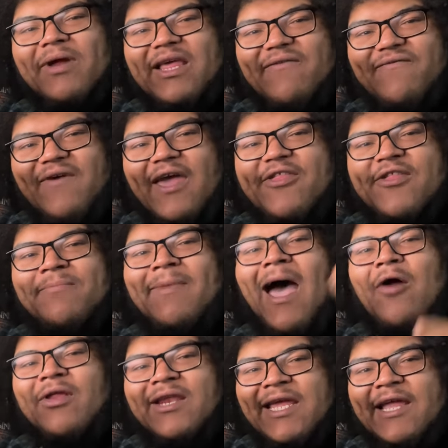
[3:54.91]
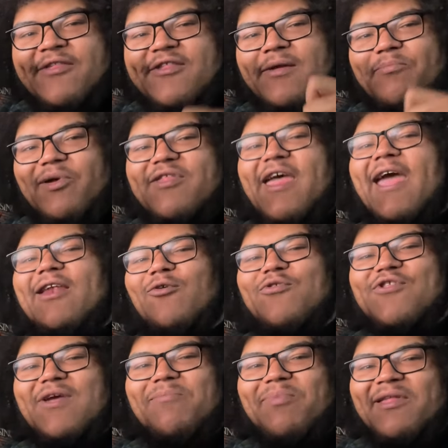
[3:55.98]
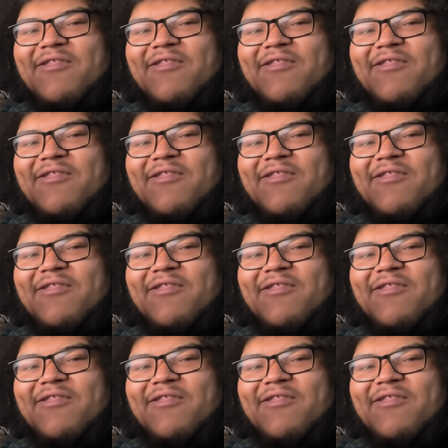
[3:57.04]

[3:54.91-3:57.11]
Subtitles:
but he fakes him out and eats the potato chip